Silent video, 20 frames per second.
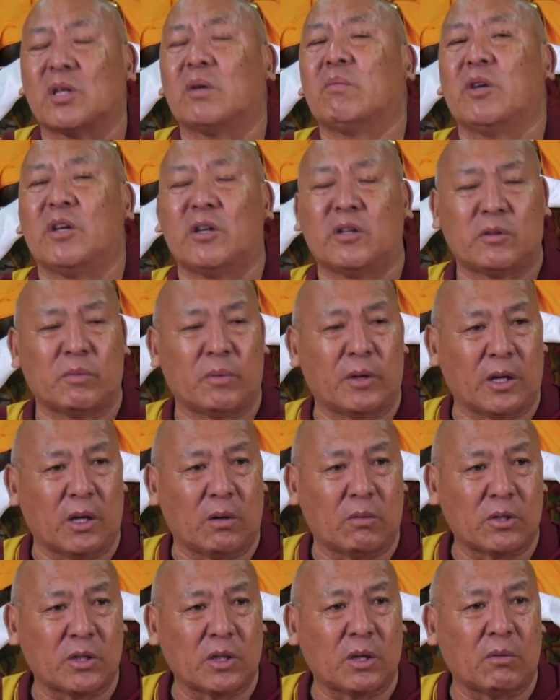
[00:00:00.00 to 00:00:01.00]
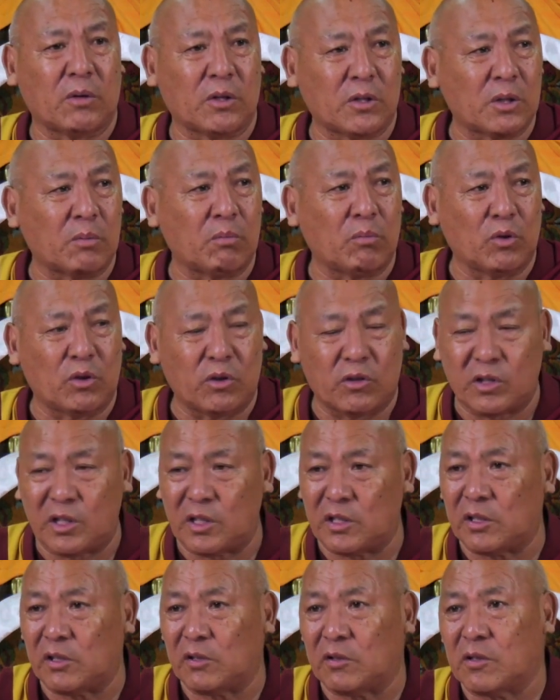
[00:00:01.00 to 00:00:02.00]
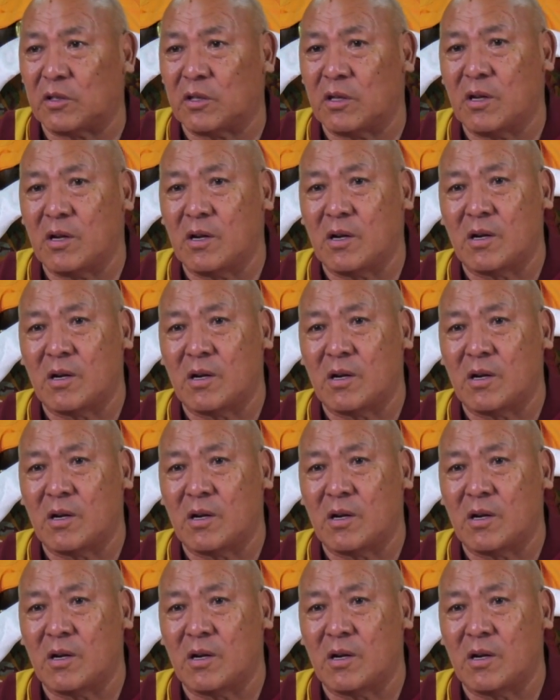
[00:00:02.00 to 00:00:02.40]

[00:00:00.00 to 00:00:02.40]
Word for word: Some years back I was giving some Buddhist teachings.